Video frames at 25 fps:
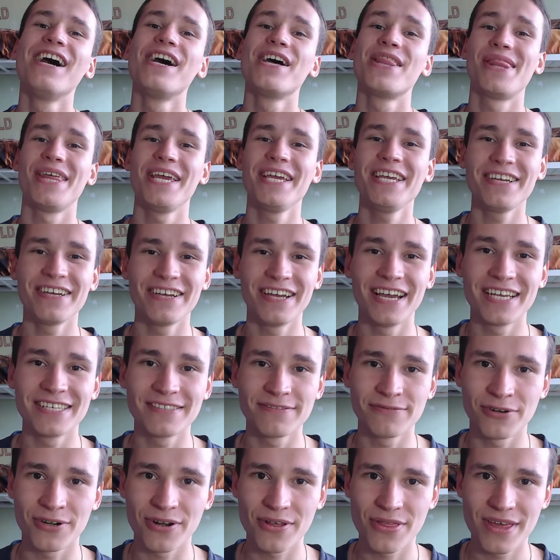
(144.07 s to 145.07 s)
Thank you guys
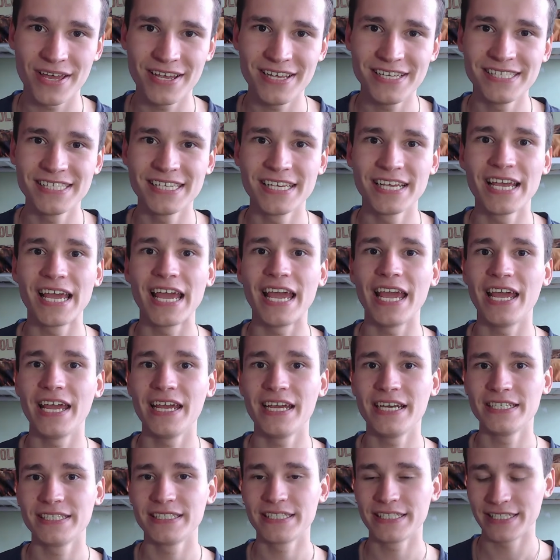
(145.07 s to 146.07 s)
for this
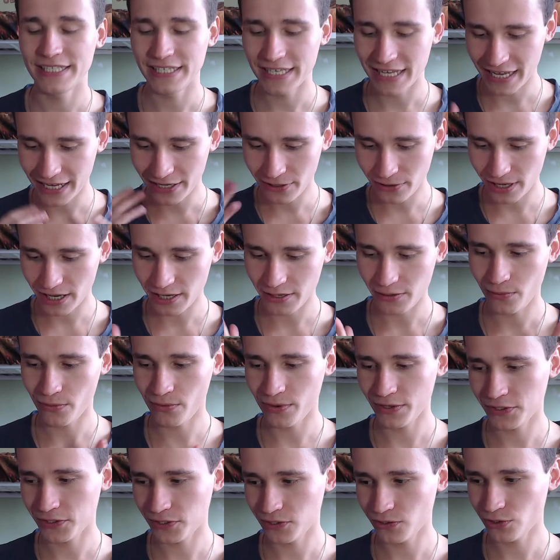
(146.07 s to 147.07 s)
and now I
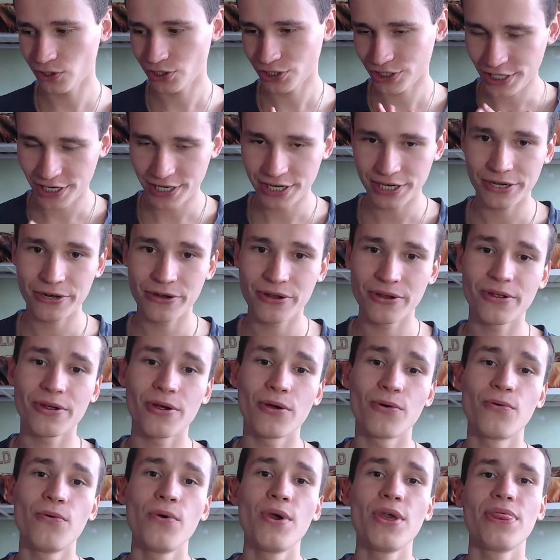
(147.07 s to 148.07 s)
want to share you,
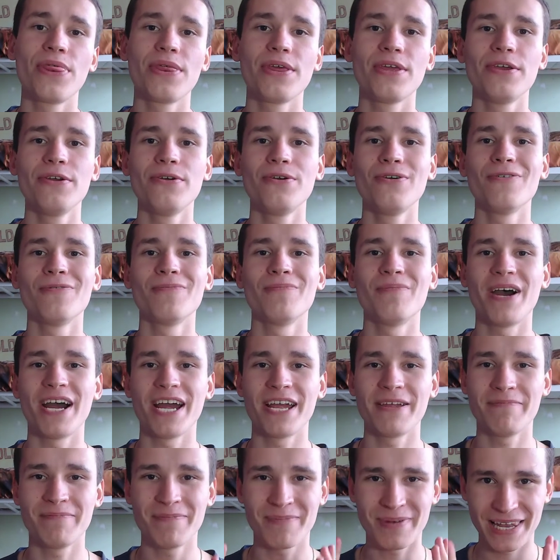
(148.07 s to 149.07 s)
with you my
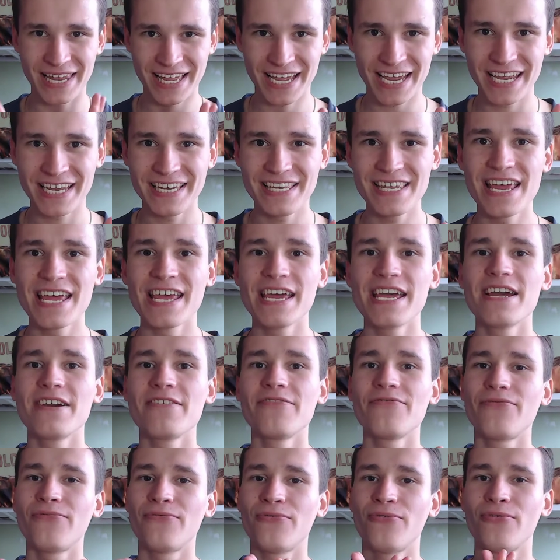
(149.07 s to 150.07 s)
plan
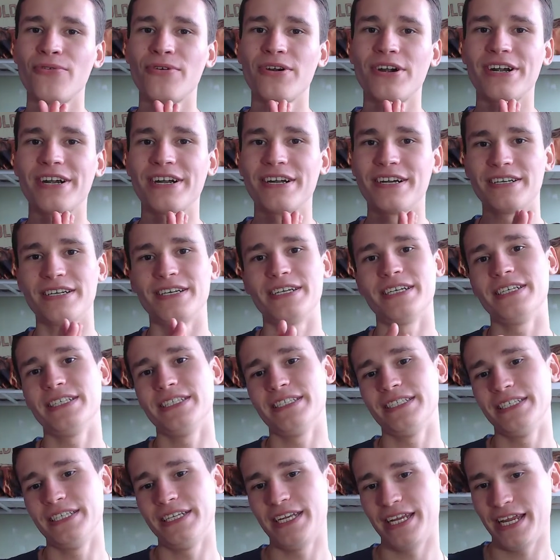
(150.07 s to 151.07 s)
for uh,
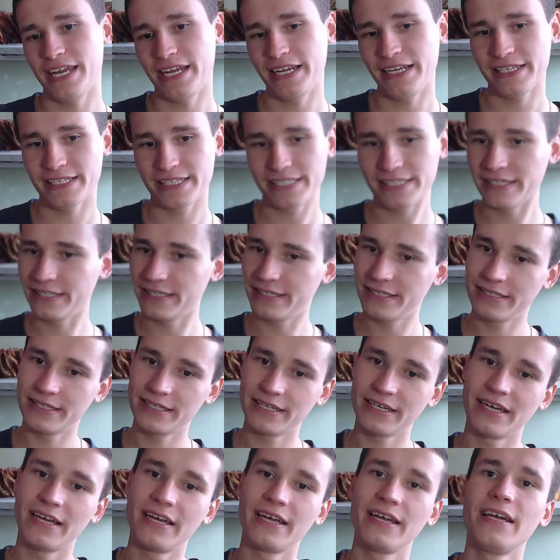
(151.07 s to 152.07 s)
next
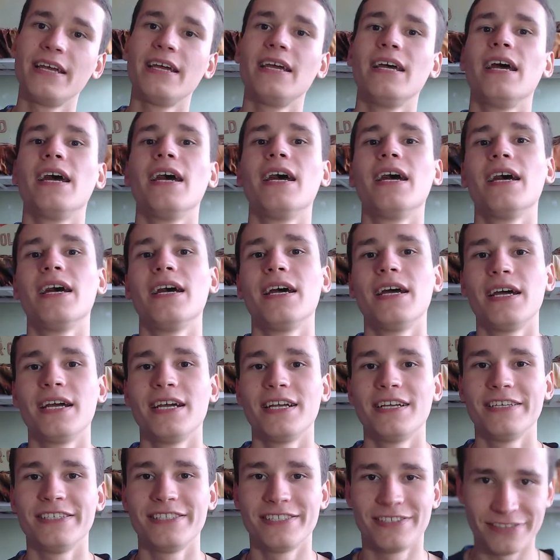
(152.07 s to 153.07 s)
uh,
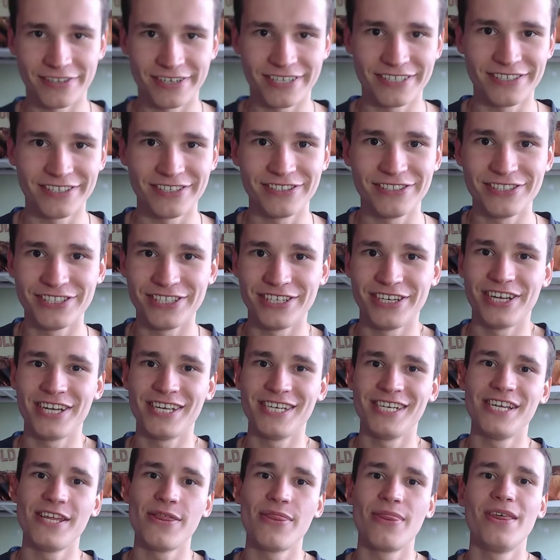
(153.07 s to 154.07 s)
strategy
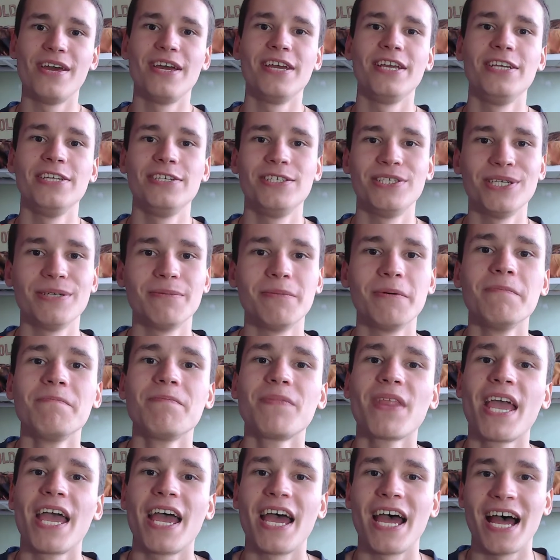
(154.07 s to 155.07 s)
in the YouTube
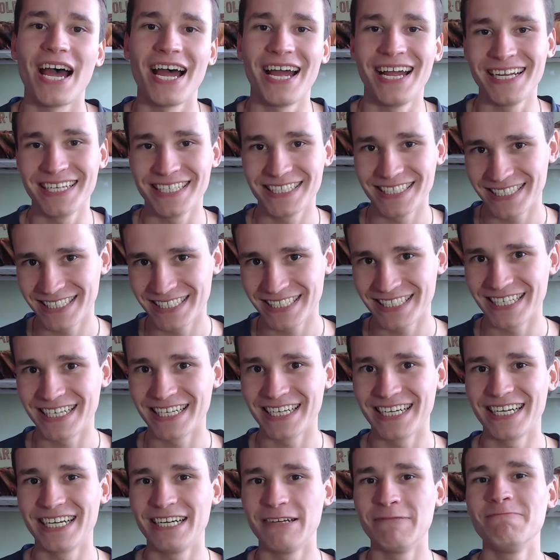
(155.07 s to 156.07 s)
and
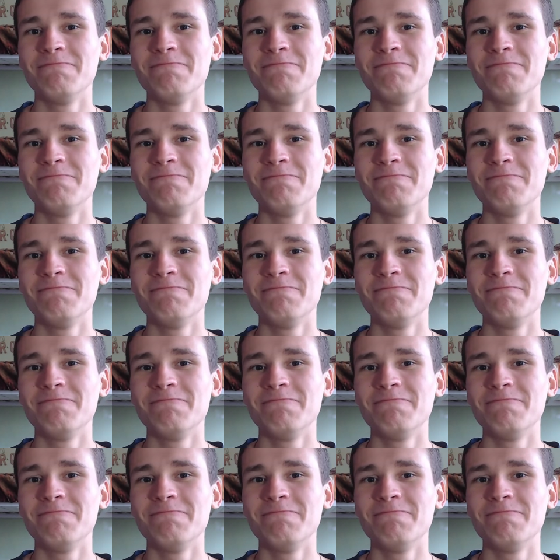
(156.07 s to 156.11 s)
uh,